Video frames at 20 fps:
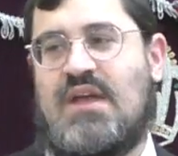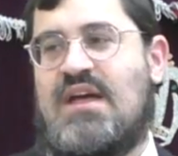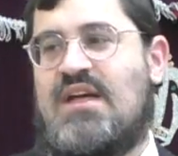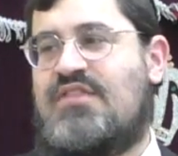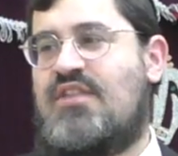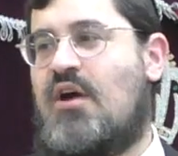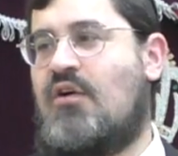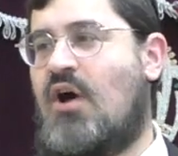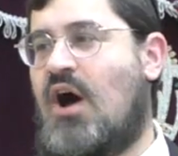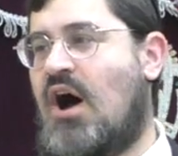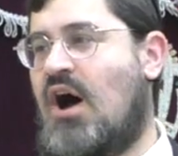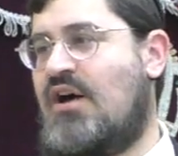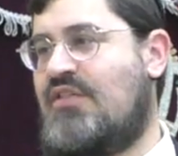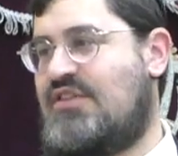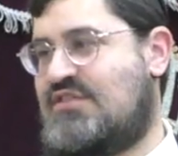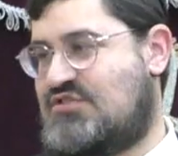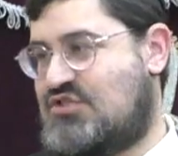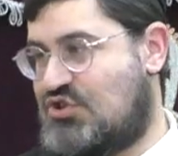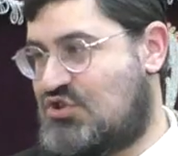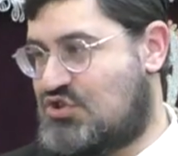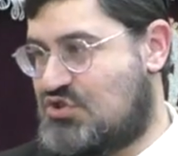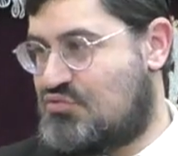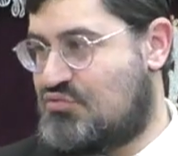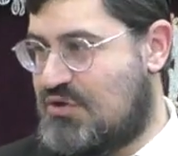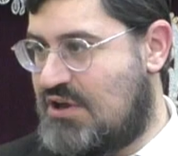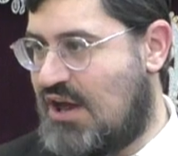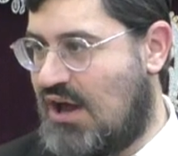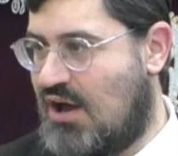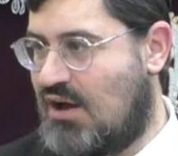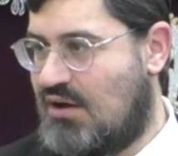There's the
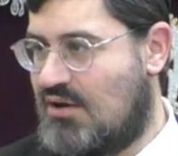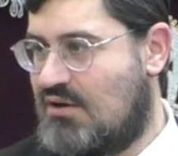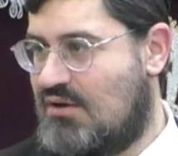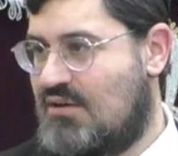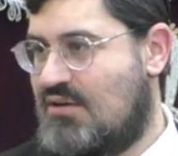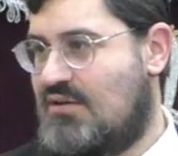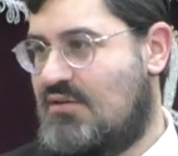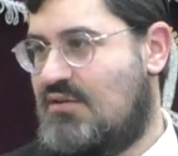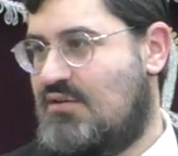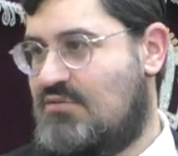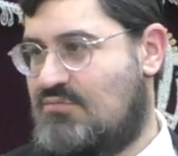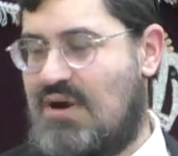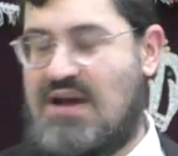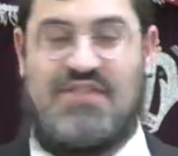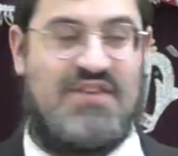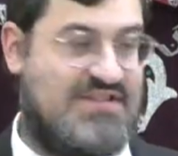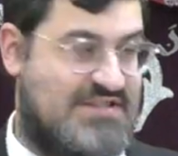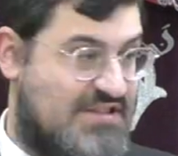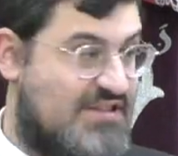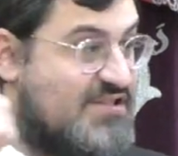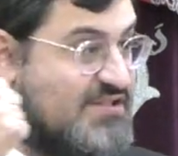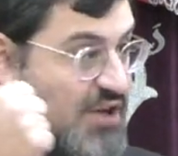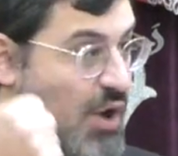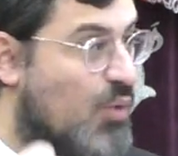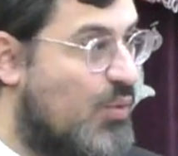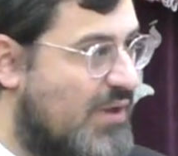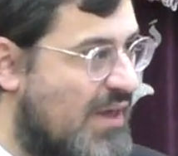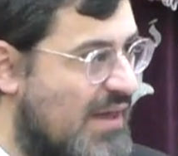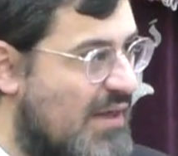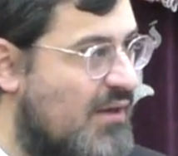shriya, right? There's the
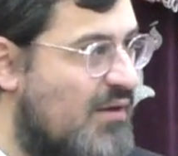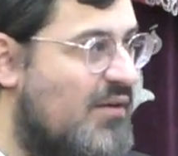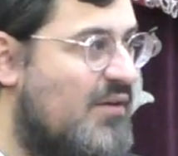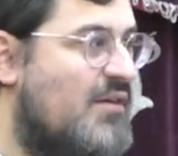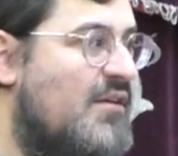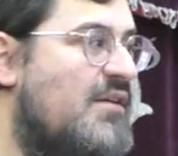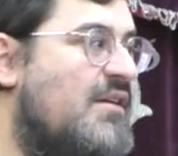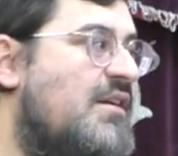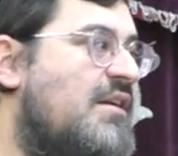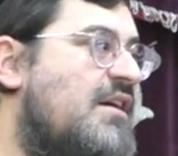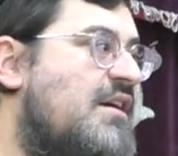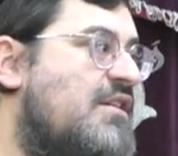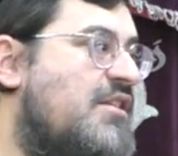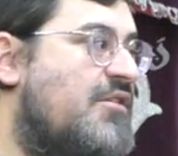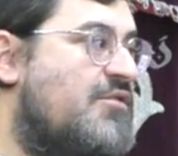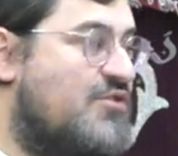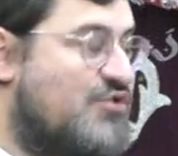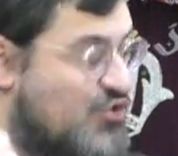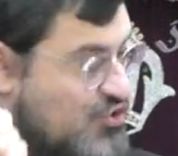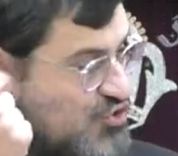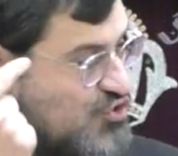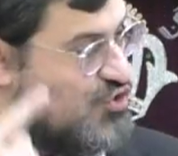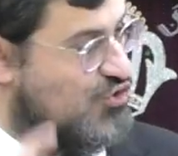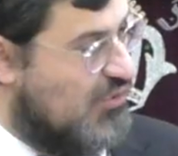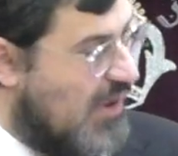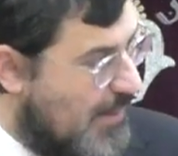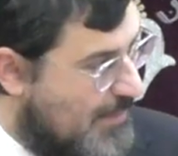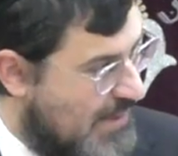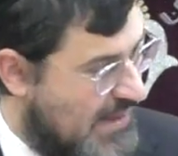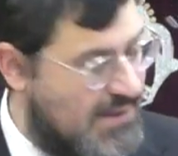soaking, there's the
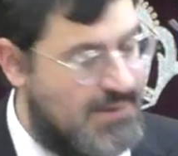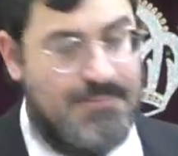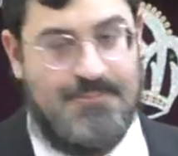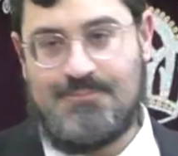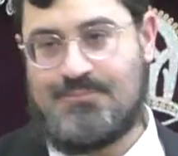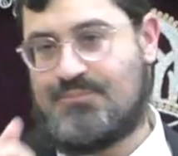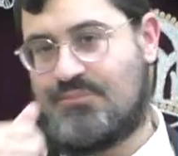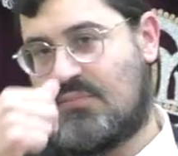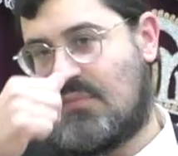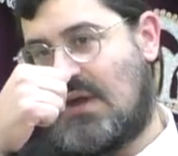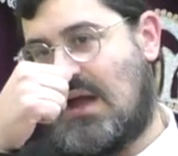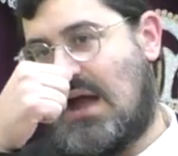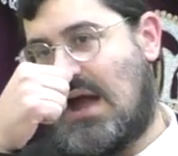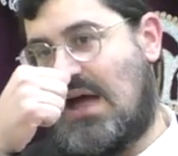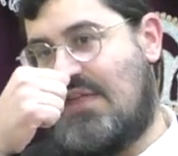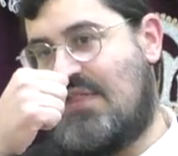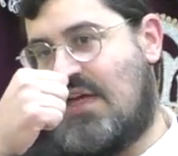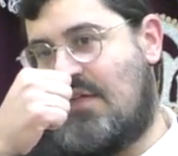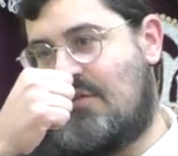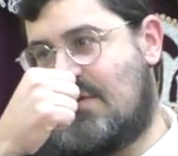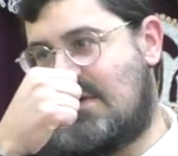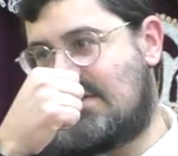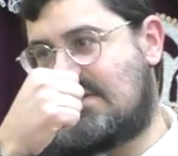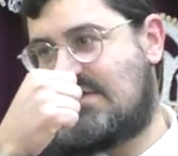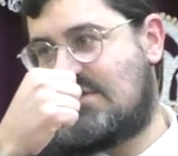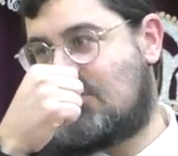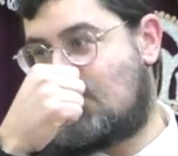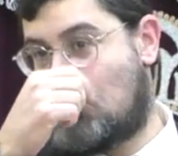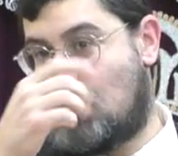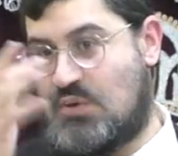scrubbing, and then there is
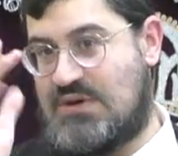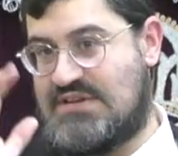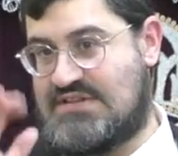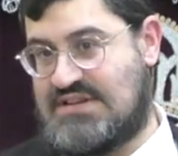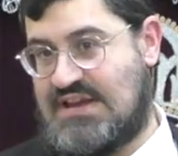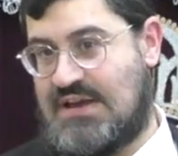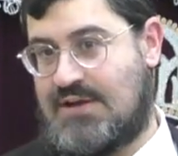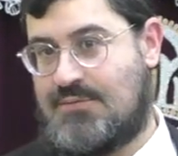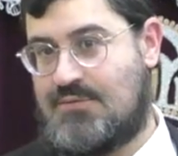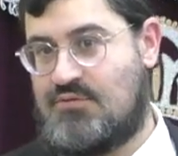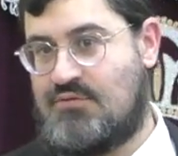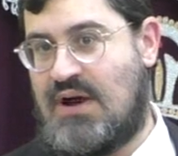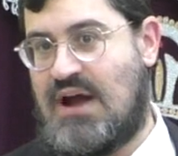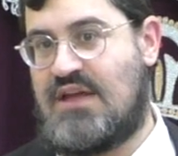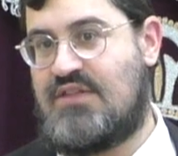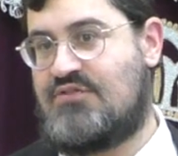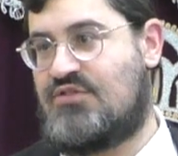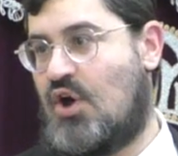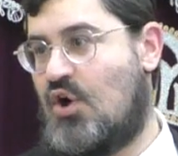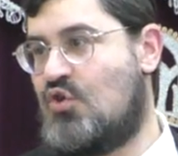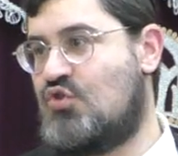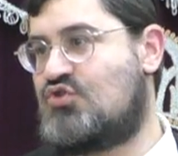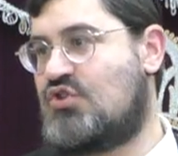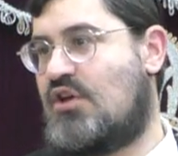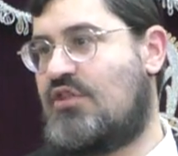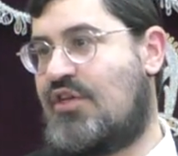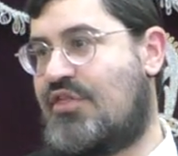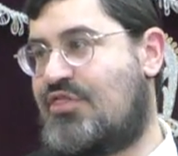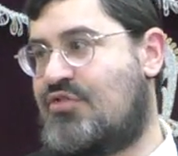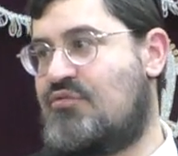the squeezing, right? Those
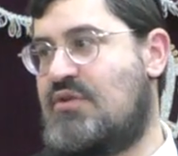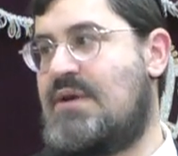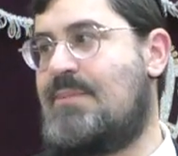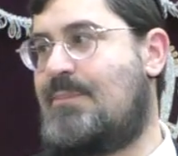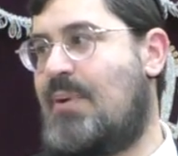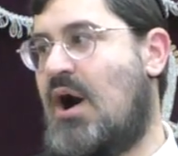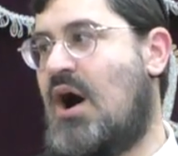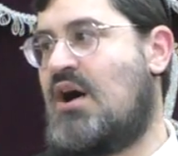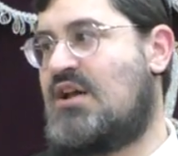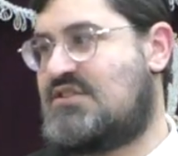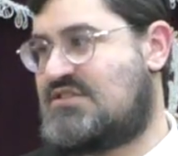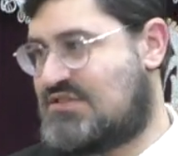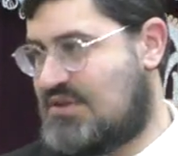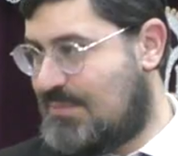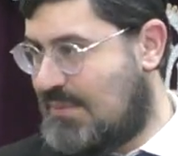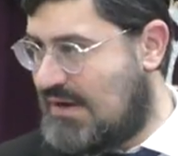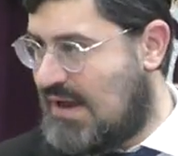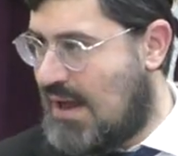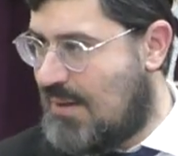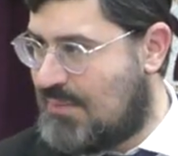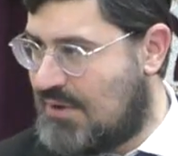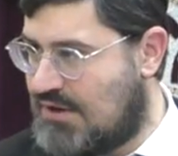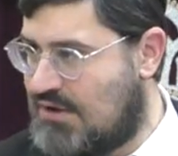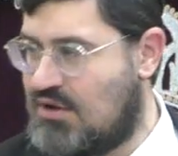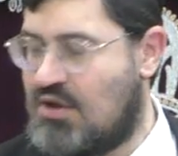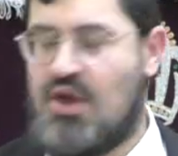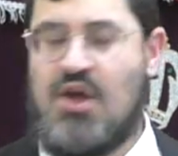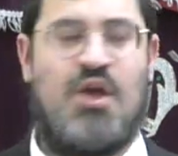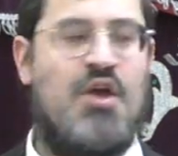are the three parts to Melaben.